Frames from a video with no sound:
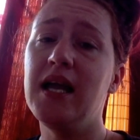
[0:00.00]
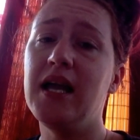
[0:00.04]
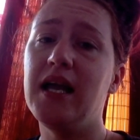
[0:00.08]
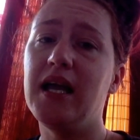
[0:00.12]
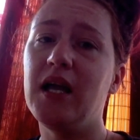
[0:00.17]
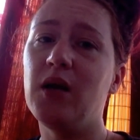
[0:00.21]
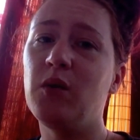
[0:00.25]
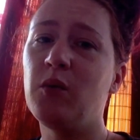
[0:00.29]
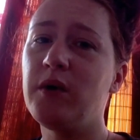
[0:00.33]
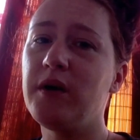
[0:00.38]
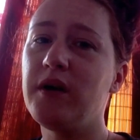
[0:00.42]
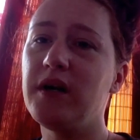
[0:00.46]

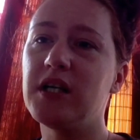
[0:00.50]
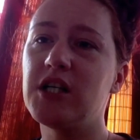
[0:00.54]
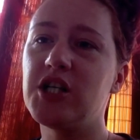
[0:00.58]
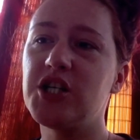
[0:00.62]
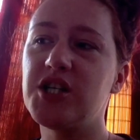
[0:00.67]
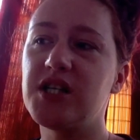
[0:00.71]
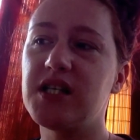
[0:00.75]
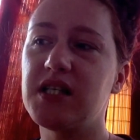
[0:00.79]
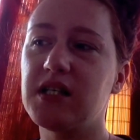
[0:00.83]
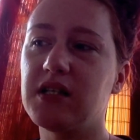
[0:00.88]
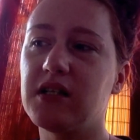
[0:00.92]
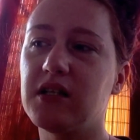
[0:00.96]
and where it's
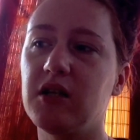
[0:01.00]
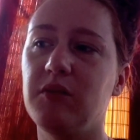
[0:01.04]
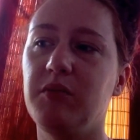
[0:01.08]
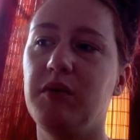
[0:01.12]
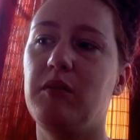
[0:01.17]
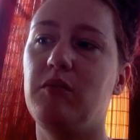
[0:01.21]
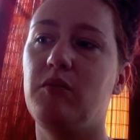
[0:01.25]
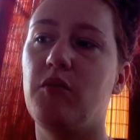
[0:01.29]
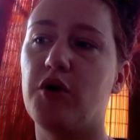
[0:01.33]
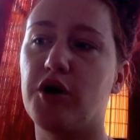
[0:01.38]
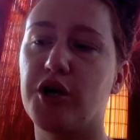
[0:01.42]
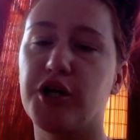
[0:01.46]
just a little bit
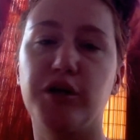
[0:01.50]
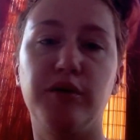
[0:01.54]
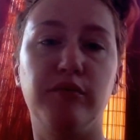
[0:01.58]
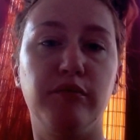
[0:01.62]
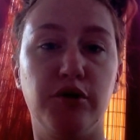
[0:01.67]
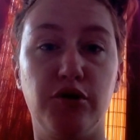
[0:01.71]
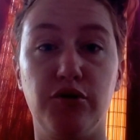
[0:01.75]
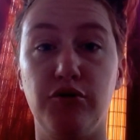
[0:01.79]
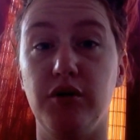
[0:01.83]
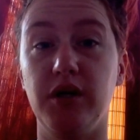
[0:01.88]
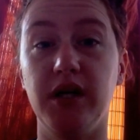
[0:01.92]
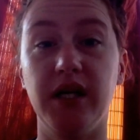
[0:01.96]
more
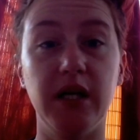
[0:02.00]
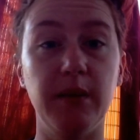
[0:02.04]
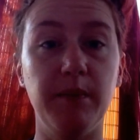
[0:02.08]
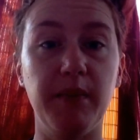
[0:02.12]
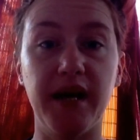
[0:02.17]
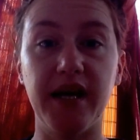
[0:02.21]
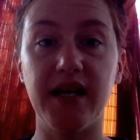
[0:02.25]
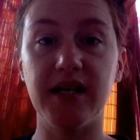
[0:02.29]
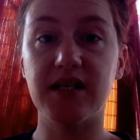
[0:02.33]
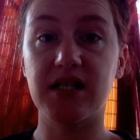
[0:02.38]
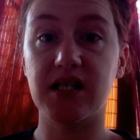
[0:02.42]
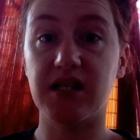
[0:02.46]
community
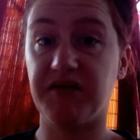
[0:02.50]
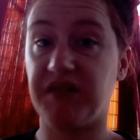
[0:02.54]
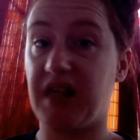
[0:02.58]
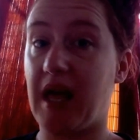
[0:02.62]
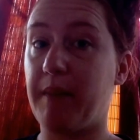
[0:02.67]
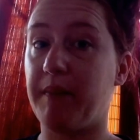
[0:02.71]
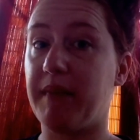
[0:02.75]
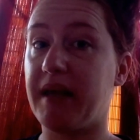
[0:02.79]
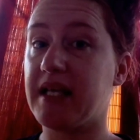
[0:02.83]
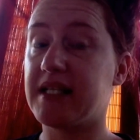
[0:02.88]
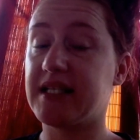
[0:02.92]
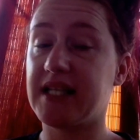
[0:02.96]
based, if that
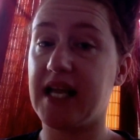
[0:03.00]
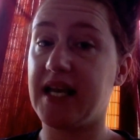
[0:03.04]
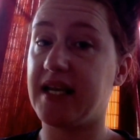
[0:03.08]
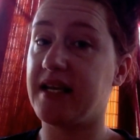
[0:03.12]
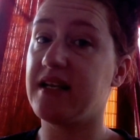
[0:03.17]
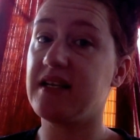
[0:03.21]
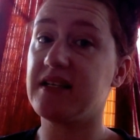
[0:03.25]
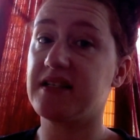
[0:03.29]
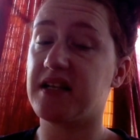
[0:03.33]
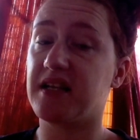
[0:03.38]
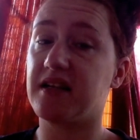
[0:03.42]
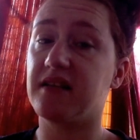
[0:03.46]
makes any
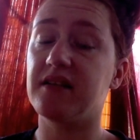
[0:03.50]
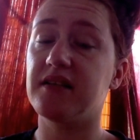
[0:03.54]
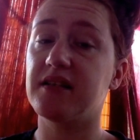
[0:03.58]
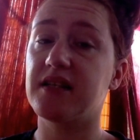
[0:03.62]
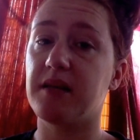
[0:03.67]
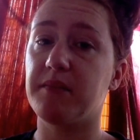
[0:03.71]
sense.